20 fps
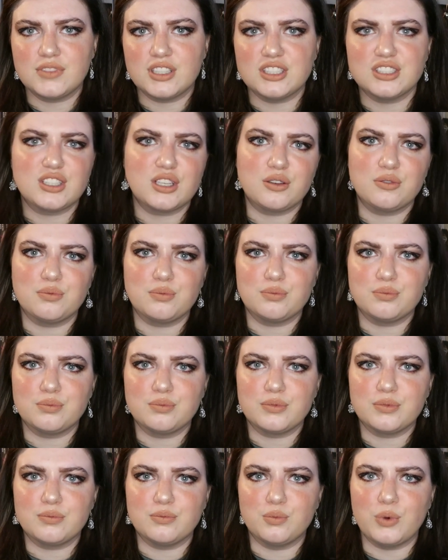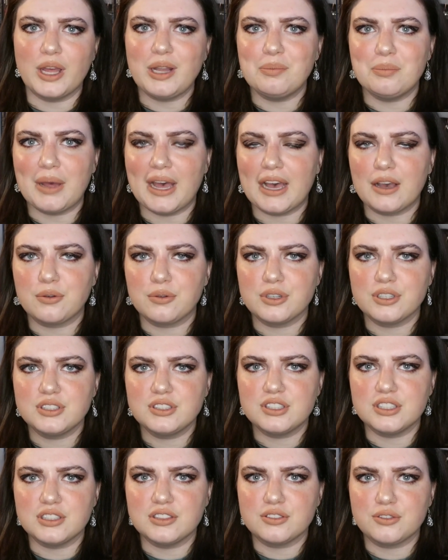They just like went
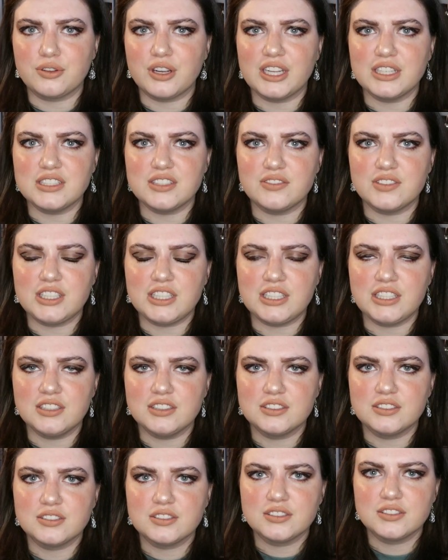backwards in creativity.